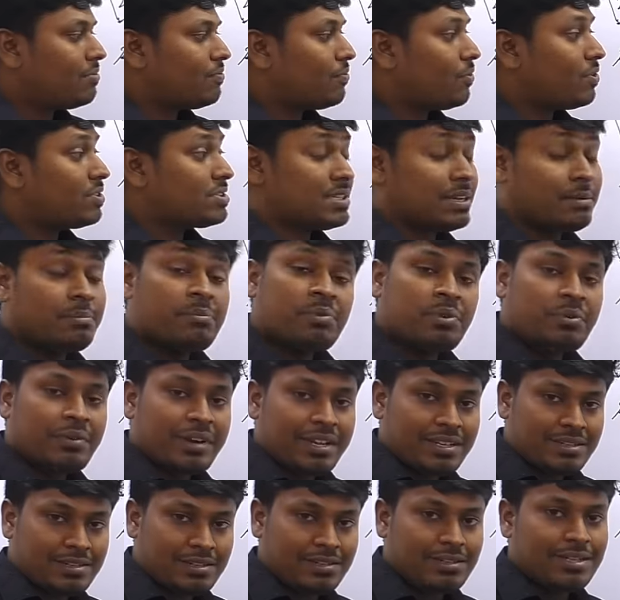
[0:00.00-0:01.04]
For some
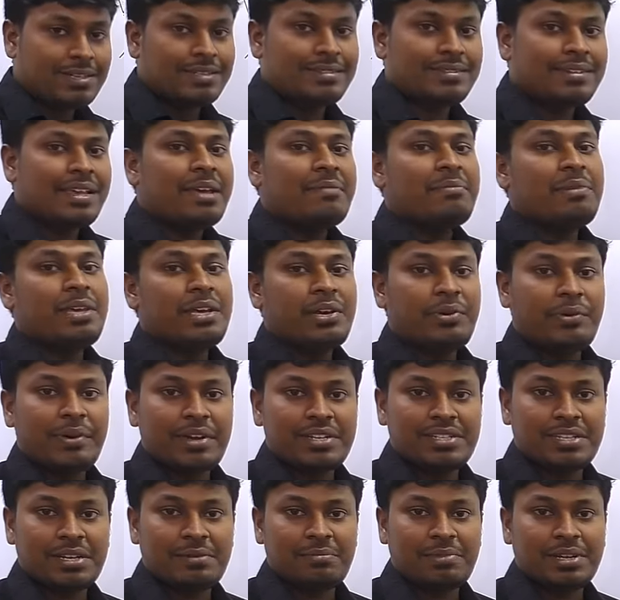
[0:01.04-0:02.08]
question, the same
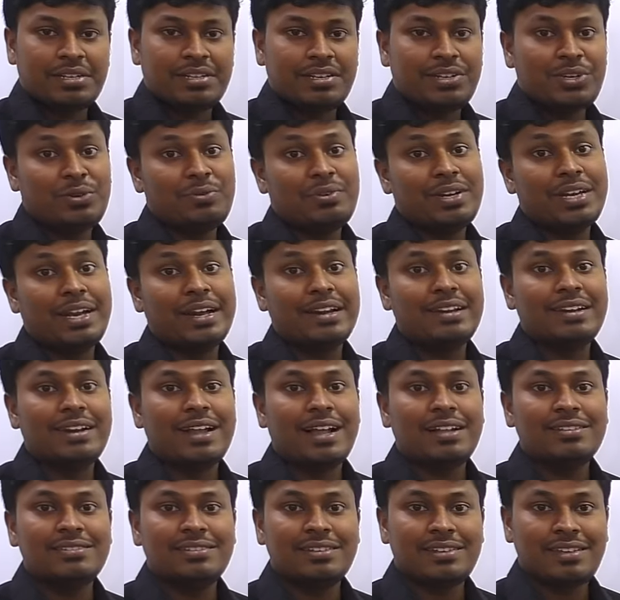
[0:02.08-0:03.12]
equation method, you will get an
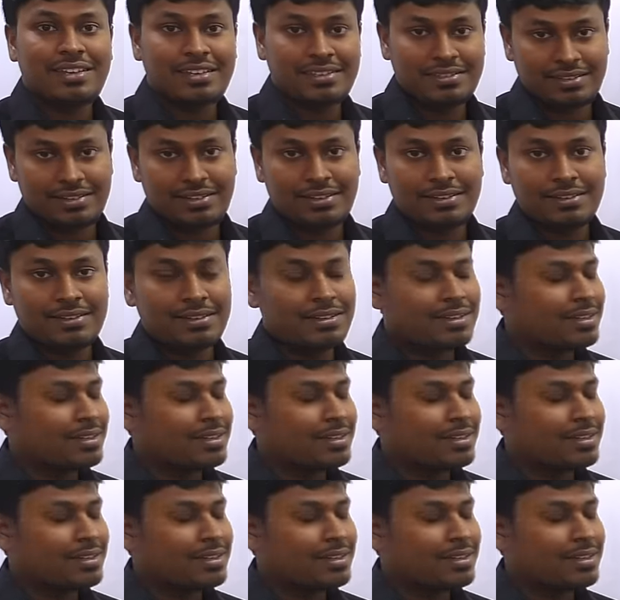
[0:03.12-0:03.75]
answer easily.